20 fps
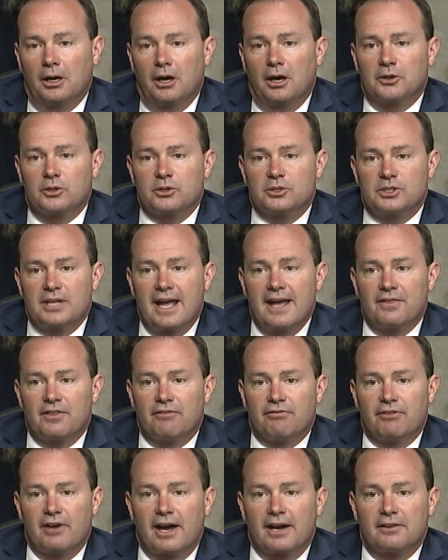understand
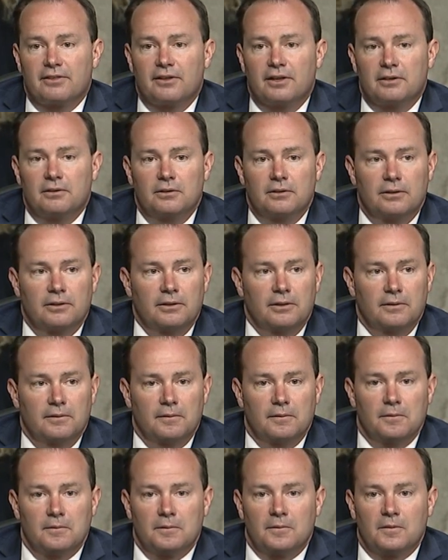the fact that
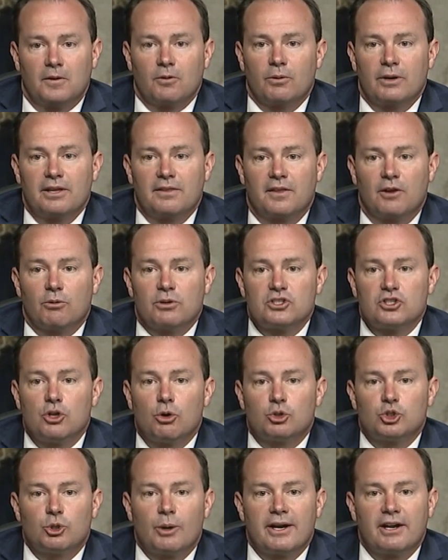there is
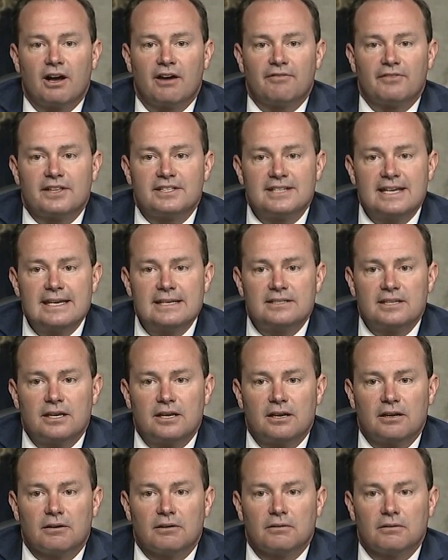no trade-off that's easy
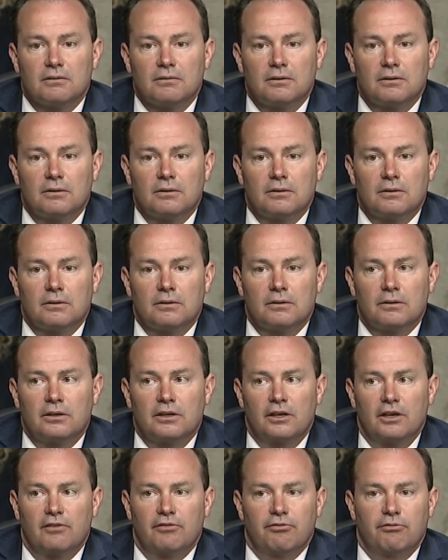here.
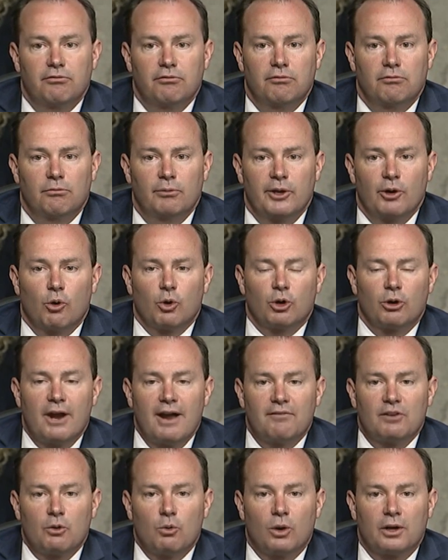If we order
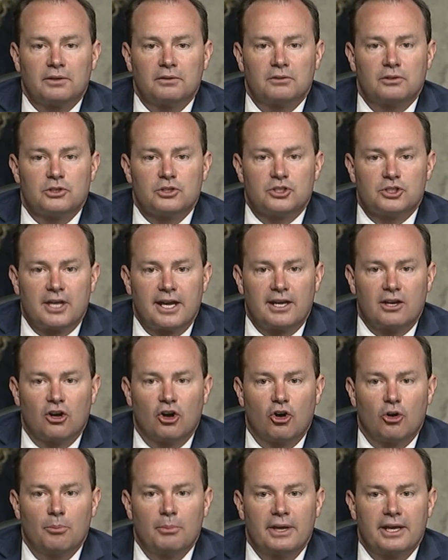everyone to stay at
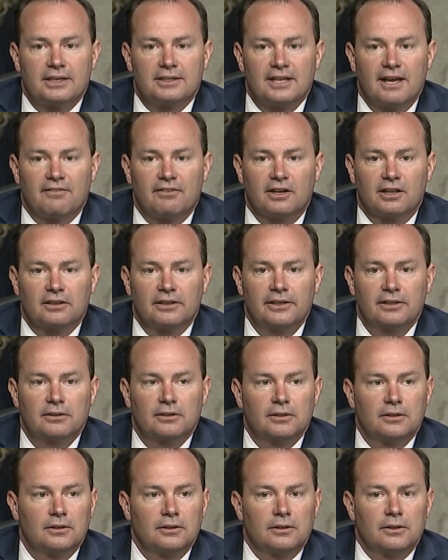home indefinitely,
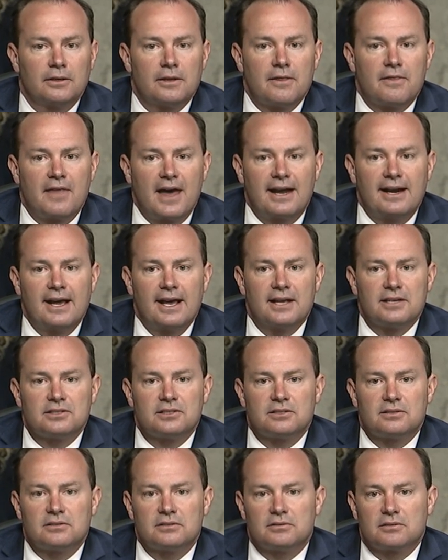that
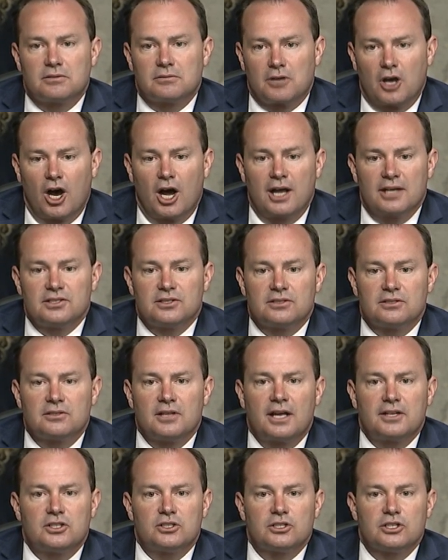has costs
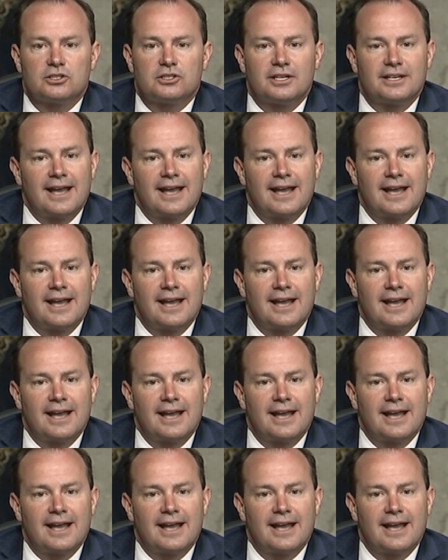not just